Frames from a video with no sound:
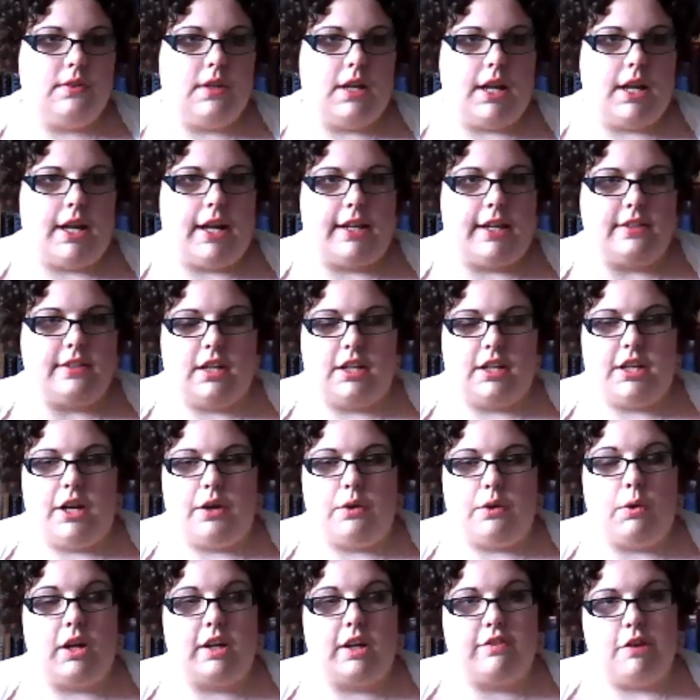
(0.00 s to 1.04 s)
and I know
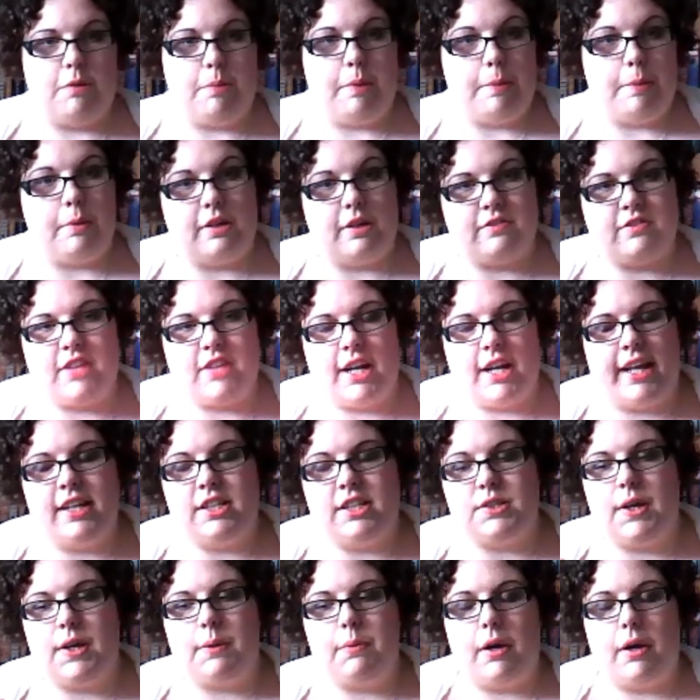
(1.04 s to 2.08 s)
quite a few people have done it,
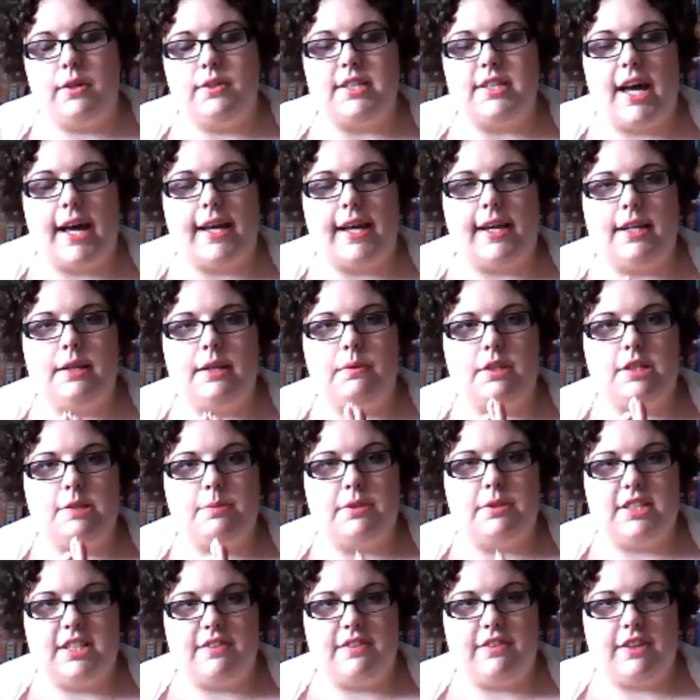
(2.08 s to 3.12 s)
so I won't tag anyone
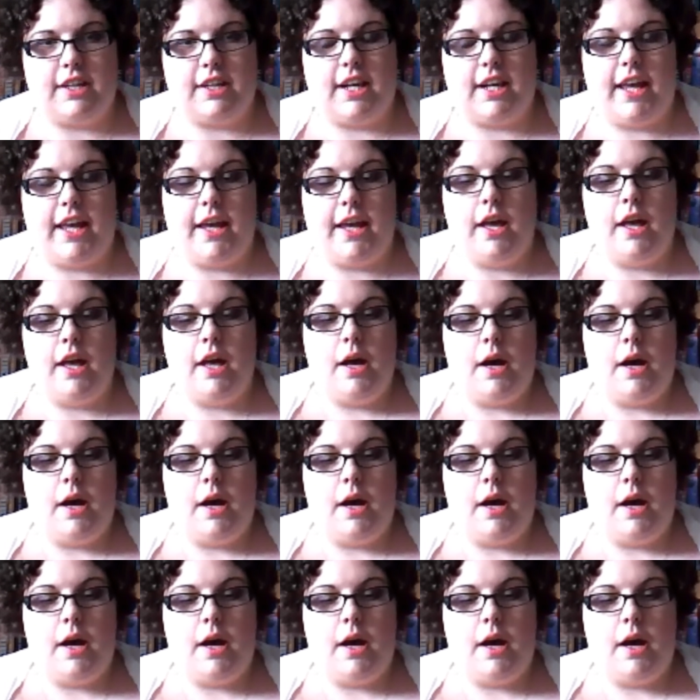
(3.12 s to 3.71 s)
specifically.